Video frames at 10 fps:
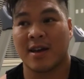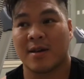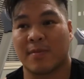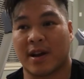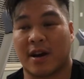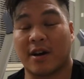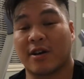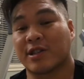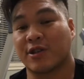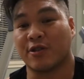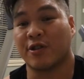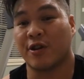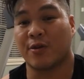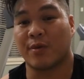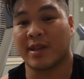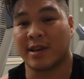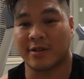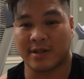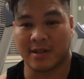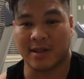but I also know when
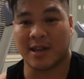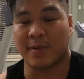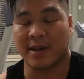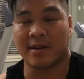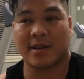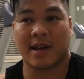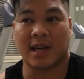there's a limit